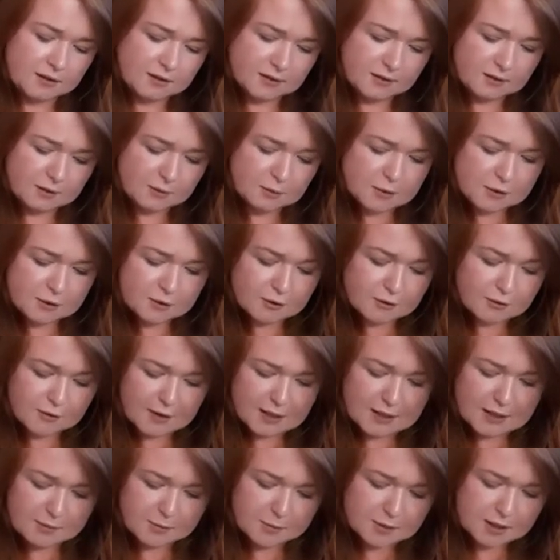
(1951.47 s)
I wonder if
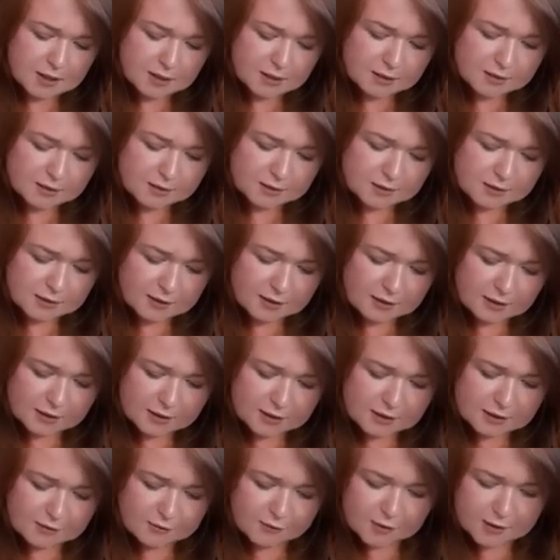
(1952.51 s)
anybody else
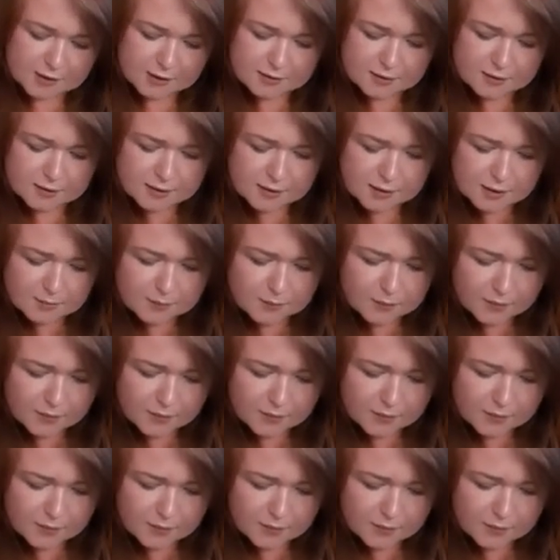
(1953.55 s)
actually feels the same.